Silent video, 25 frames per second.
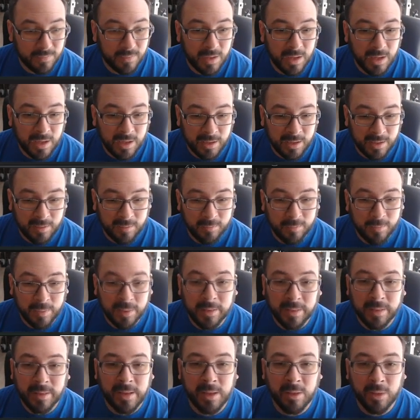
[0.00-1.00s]

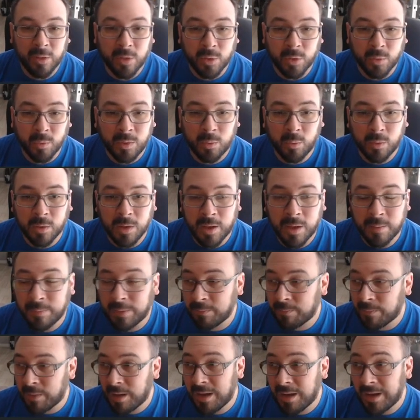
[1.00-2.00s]
But the other 3 will come in
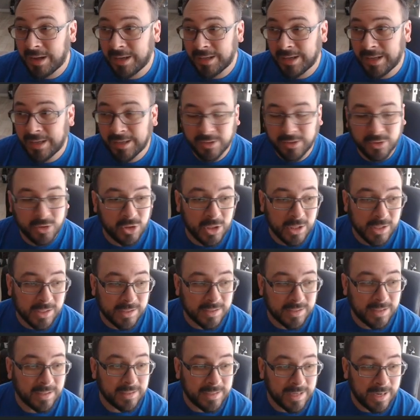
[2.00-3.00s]
behind and
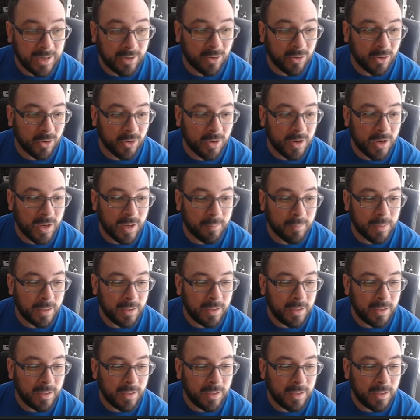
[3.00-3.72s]
just tear her up.